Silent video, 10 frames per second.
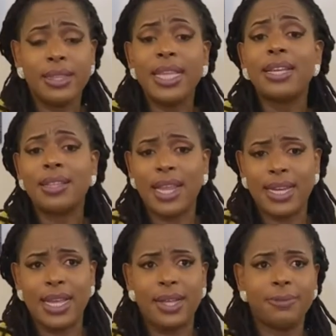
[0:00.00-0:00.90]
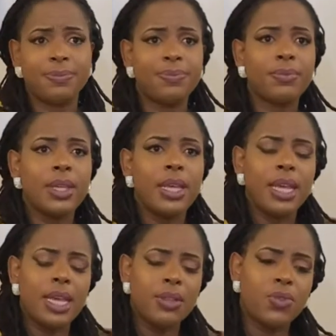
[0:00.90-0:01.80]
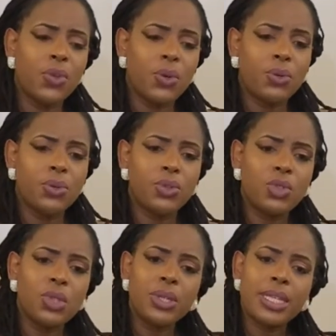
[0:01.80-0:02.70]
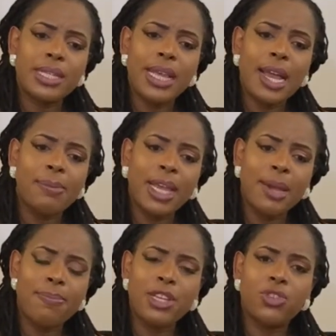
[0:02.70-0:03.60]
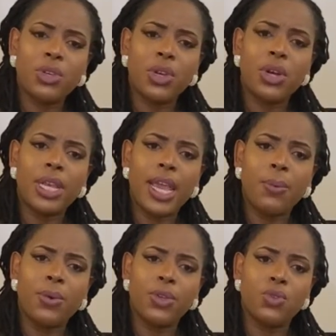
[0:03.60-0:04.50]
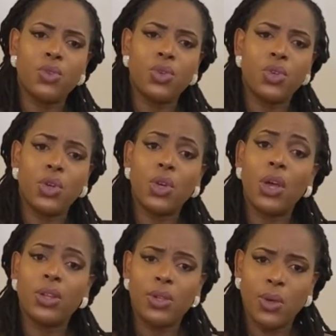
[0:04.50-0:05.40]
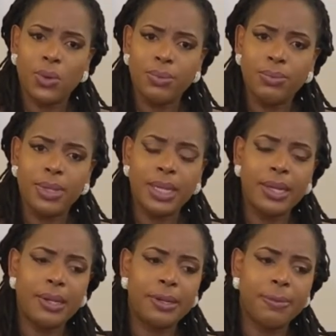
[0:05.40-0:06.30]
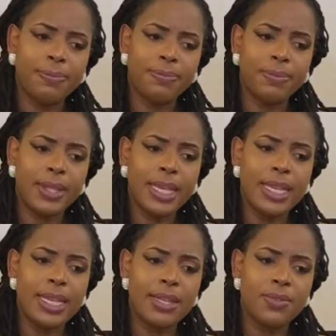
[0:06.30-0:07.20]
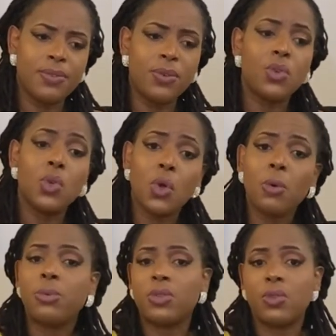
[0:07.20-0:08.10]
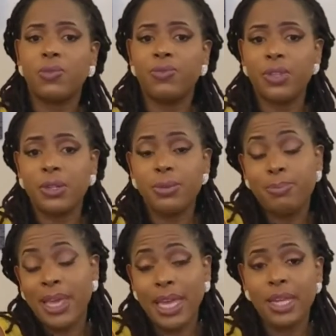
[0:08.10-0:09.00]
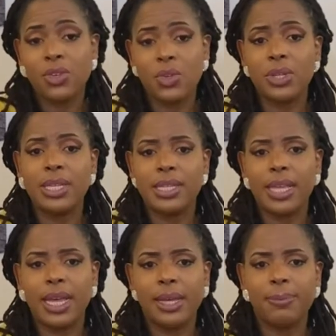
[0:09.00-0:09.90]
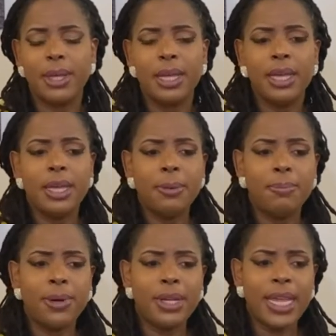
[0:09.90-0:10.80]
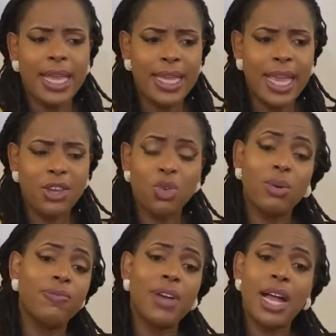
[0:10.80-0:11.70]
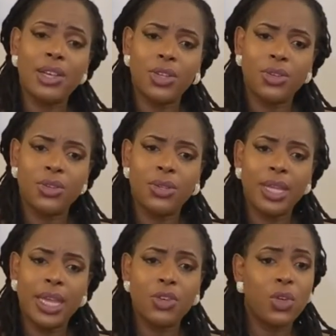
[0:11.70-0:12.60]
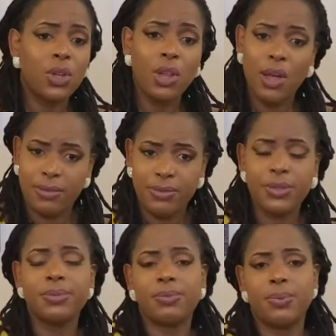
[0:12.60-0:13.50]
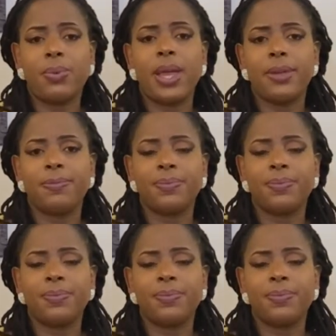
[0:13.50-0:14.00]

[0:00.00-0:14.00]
things like that. And so during this time, like I mentioned earlier, I want you to know you're not alone. It is normal to feel pain during this time. But again, you are valued and you're loved, okay?